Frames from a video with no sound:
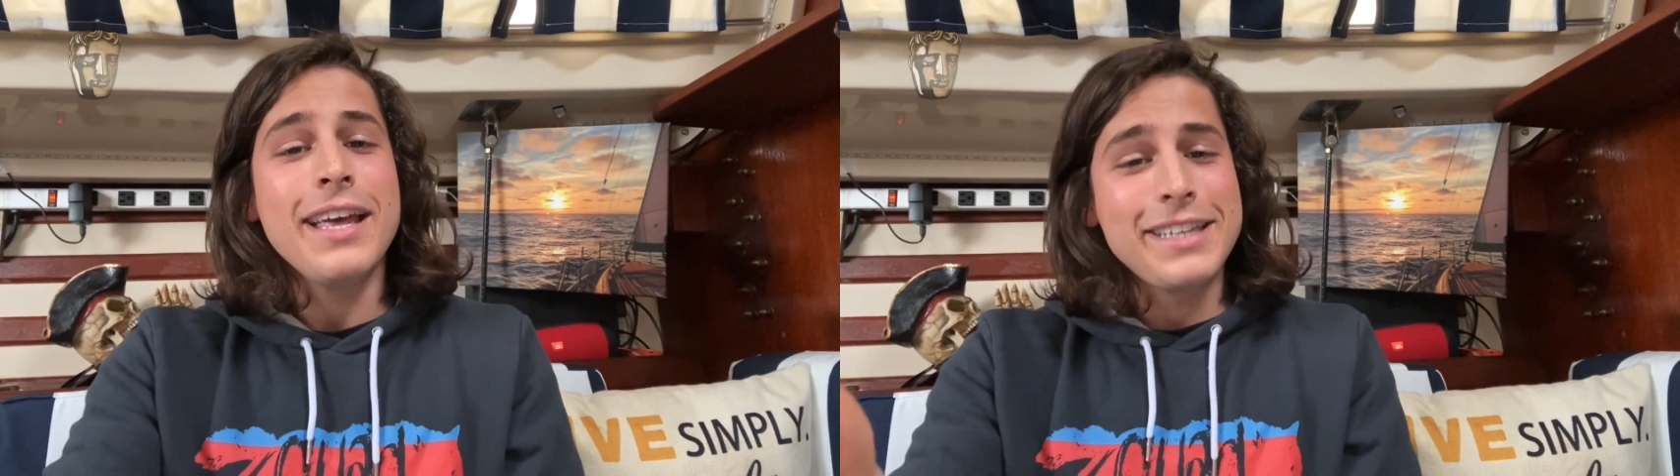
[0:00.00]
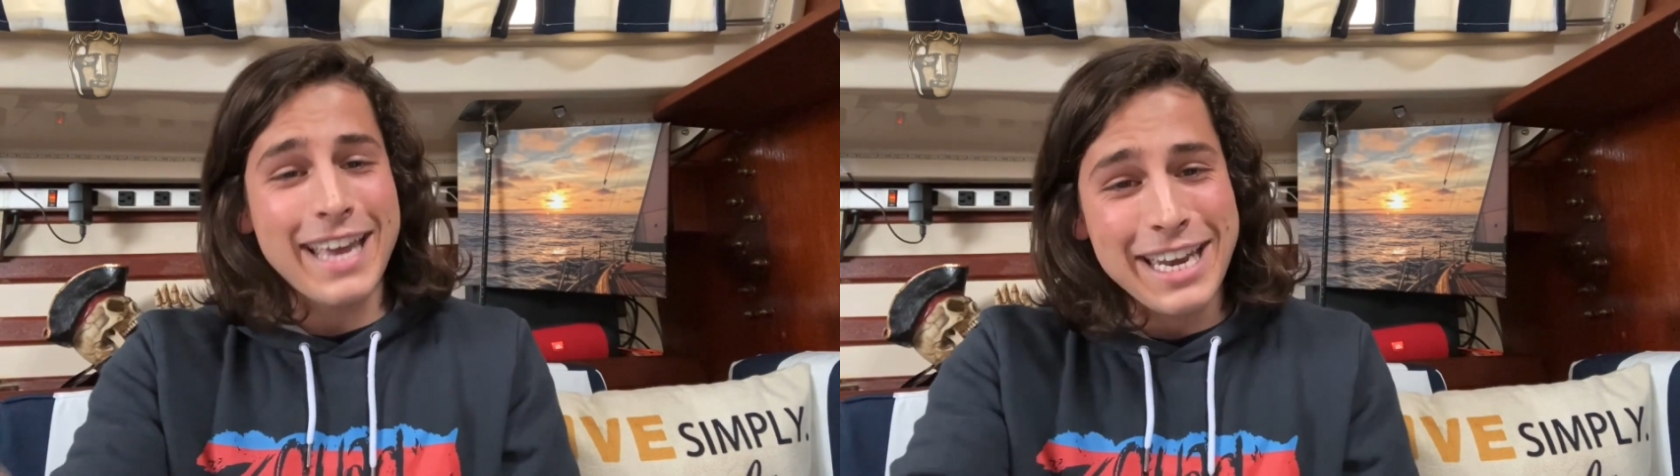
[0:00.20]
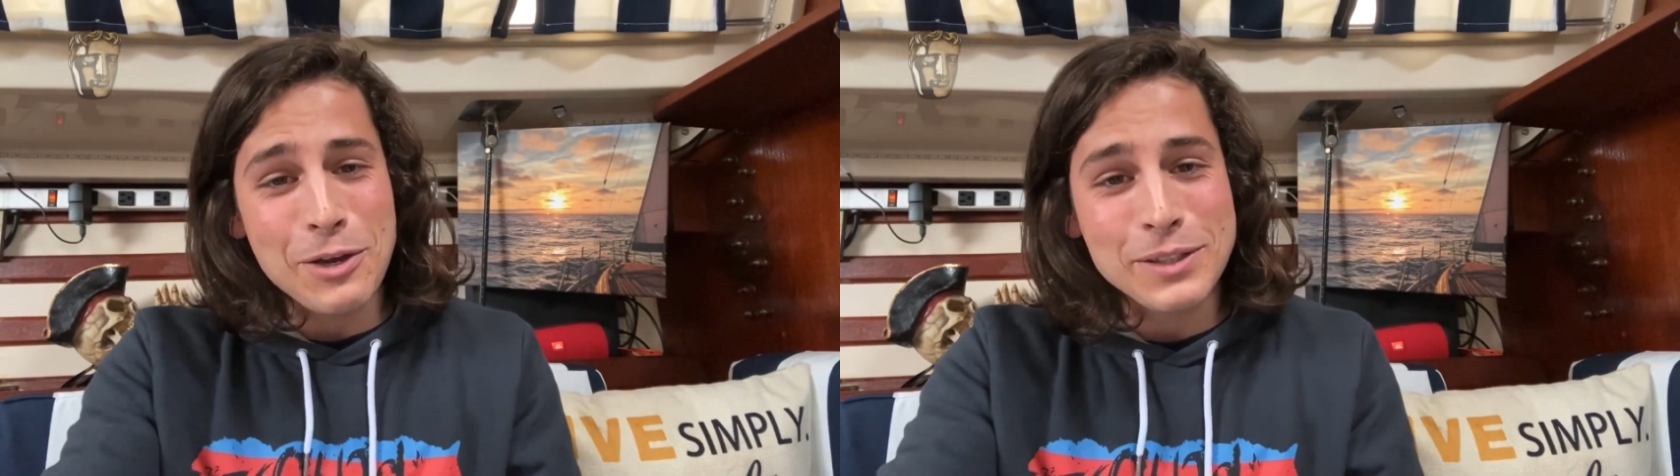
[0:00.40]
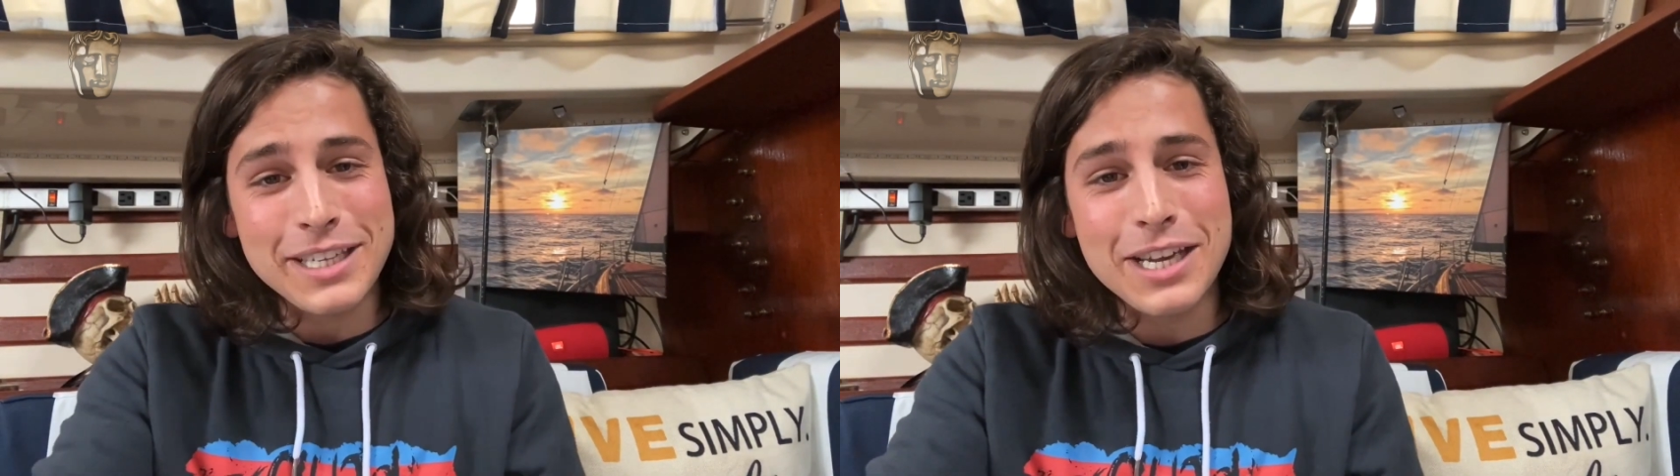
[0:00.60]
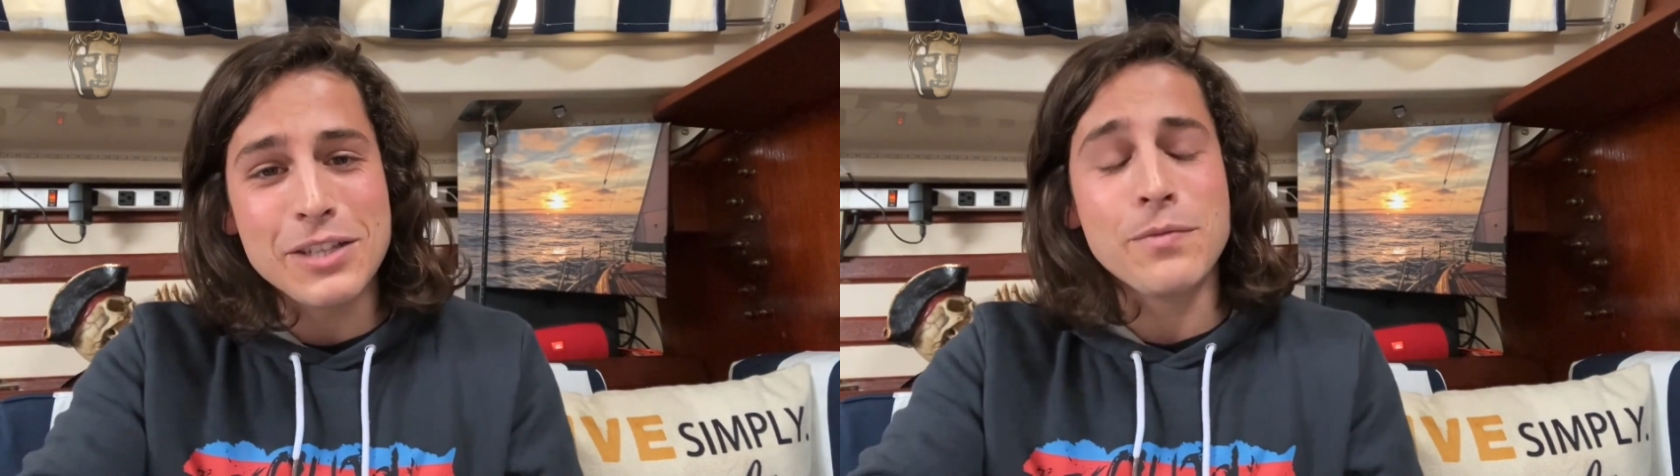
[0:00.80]
Daniel
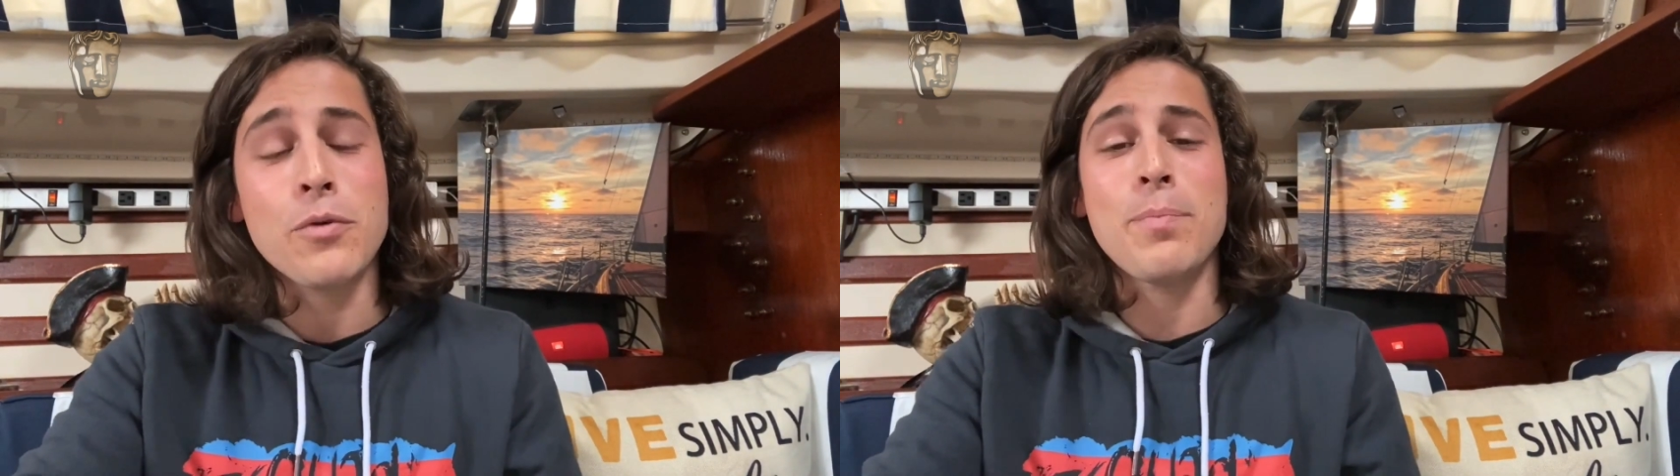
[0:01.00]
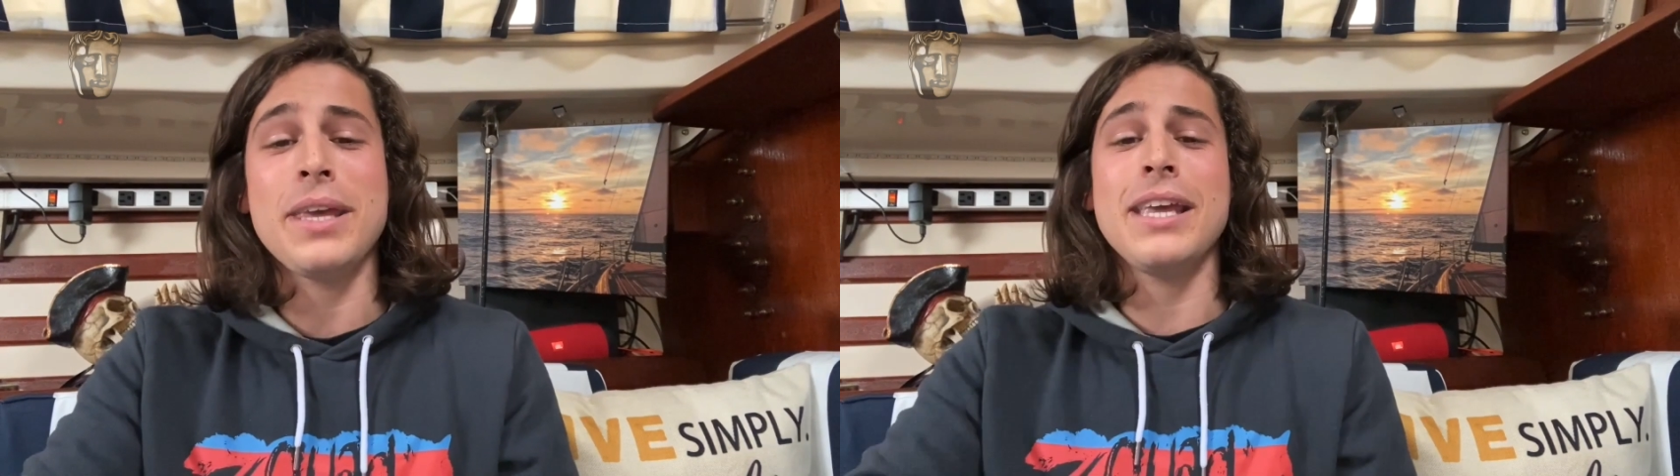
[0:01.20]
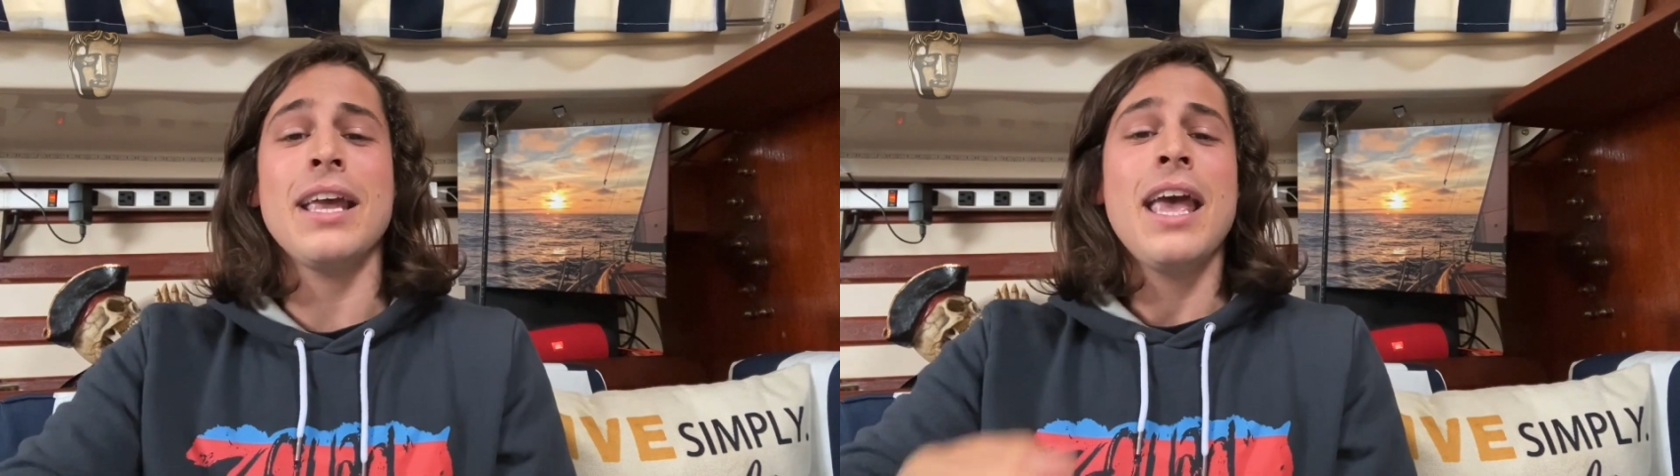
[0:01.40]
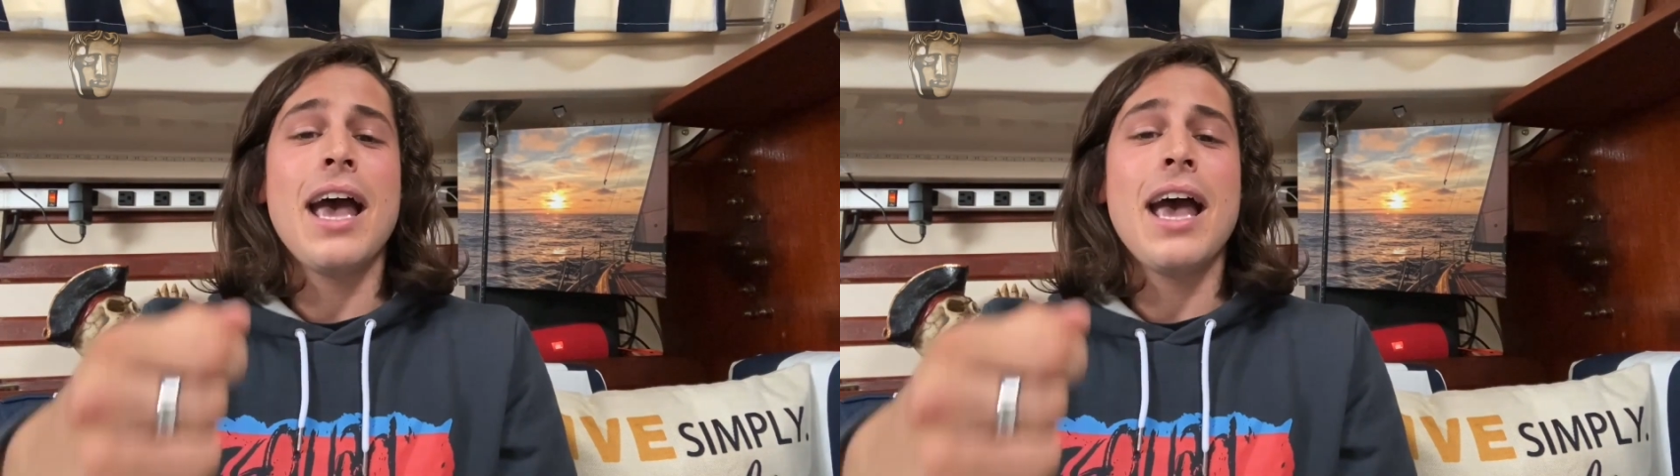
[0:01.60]
Diaz, for being